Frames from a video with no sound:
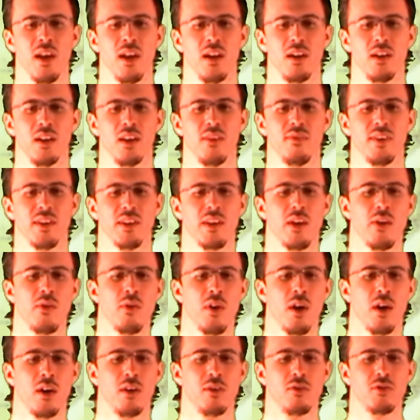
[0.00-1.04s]
leaving no
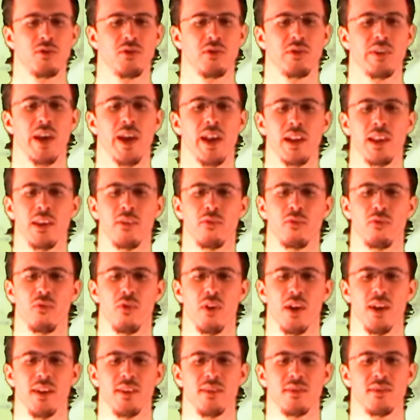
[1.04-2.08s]
holes or dangling
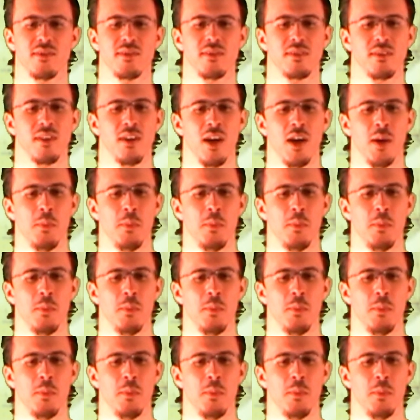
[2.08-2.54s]
threads,